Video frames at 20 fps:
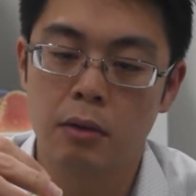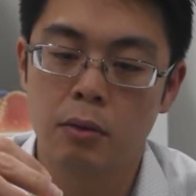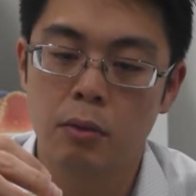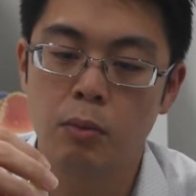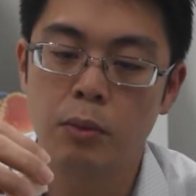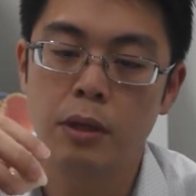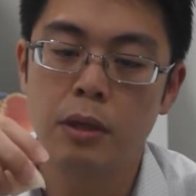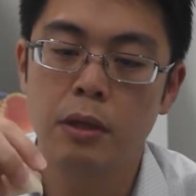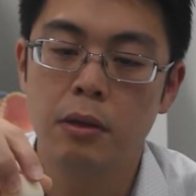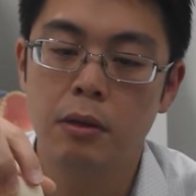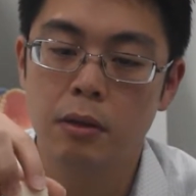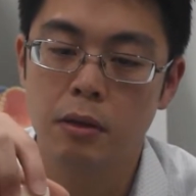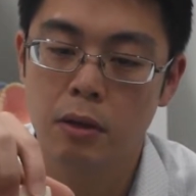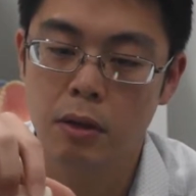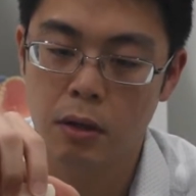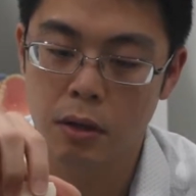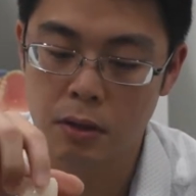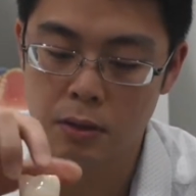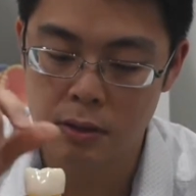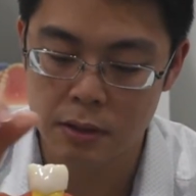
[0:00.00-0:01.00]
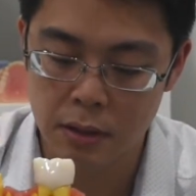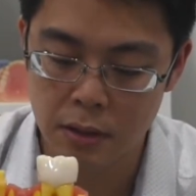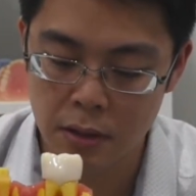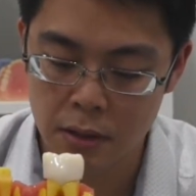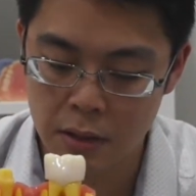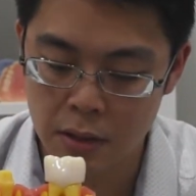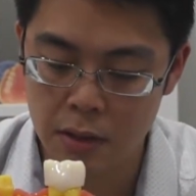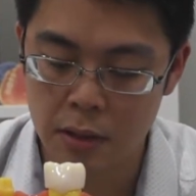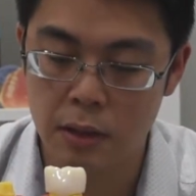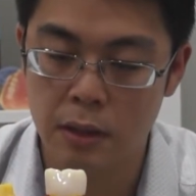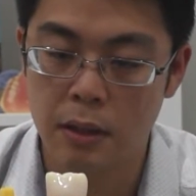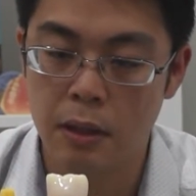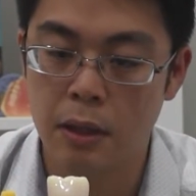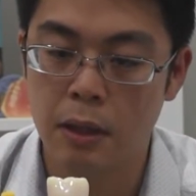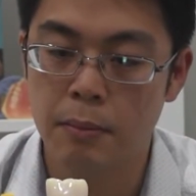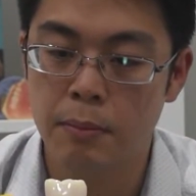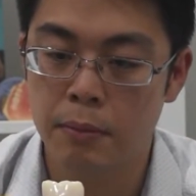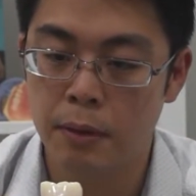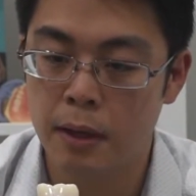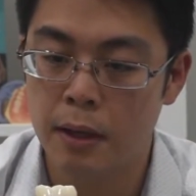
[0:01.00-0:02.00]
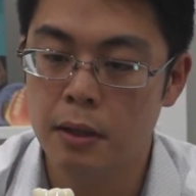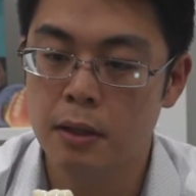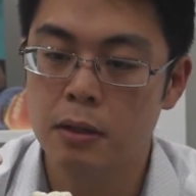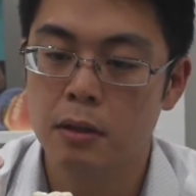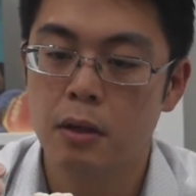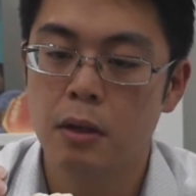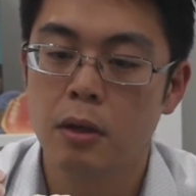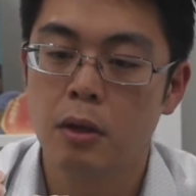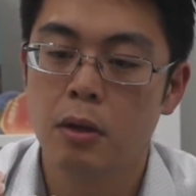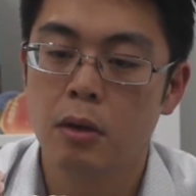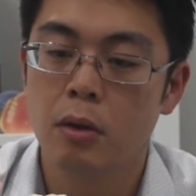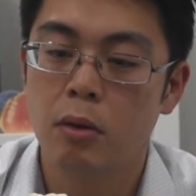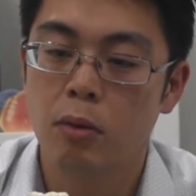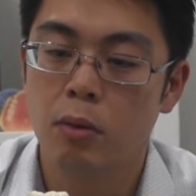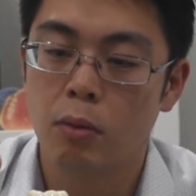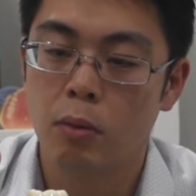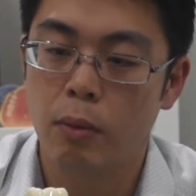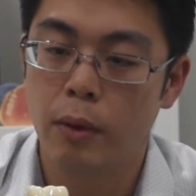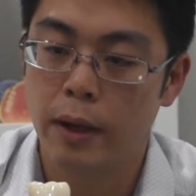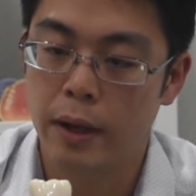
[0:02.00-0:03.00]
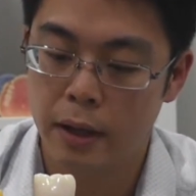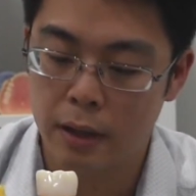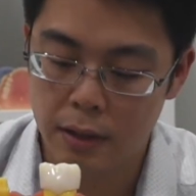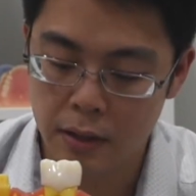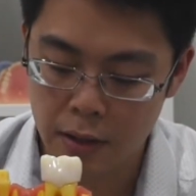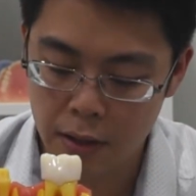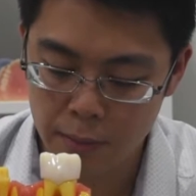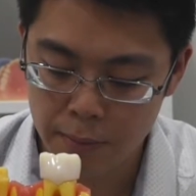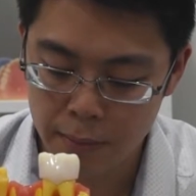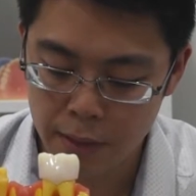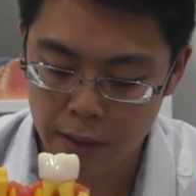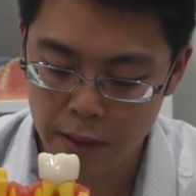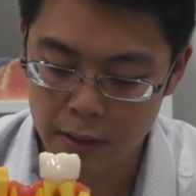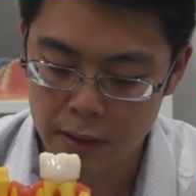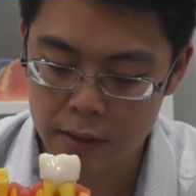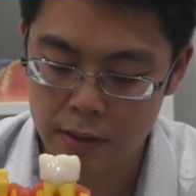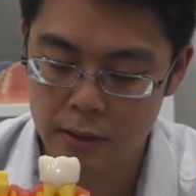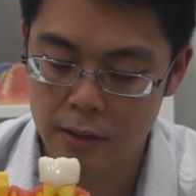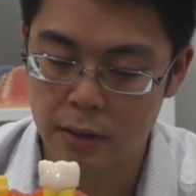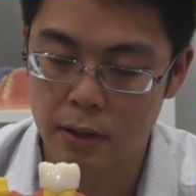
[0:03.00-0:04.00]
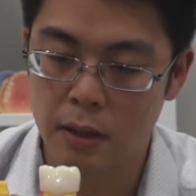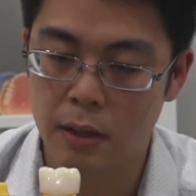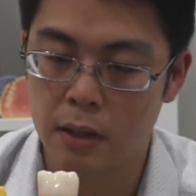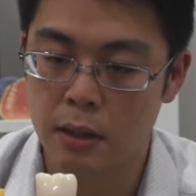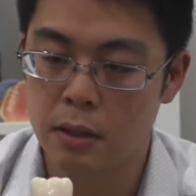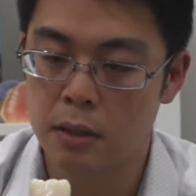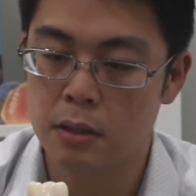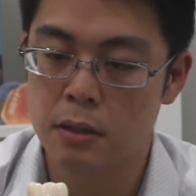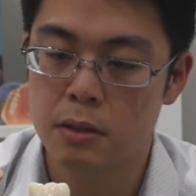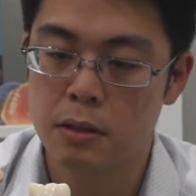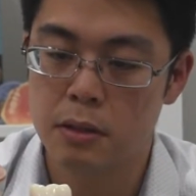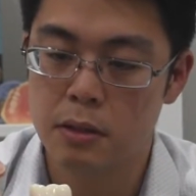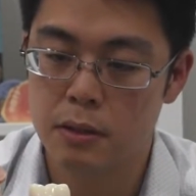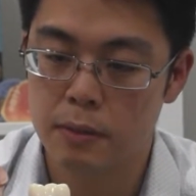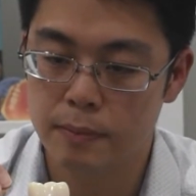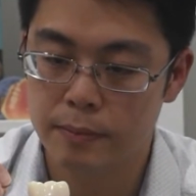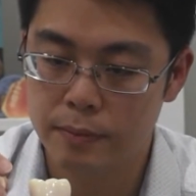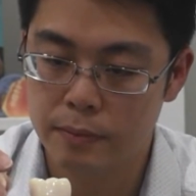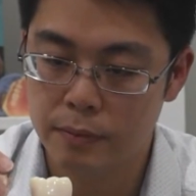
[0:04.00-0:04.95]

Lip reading: we consider the implant, where the implant is